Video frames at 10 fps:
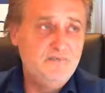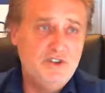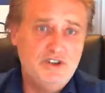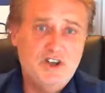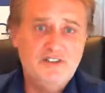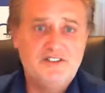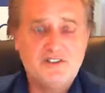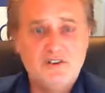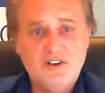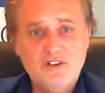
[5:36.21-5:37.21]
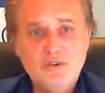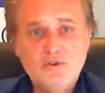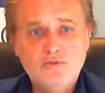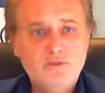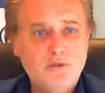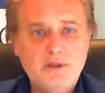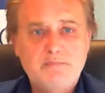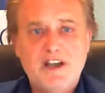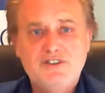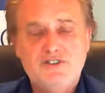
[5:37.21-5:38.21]
you know this client normally
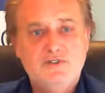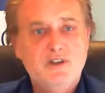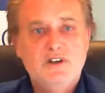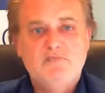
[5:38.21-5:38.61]
pays you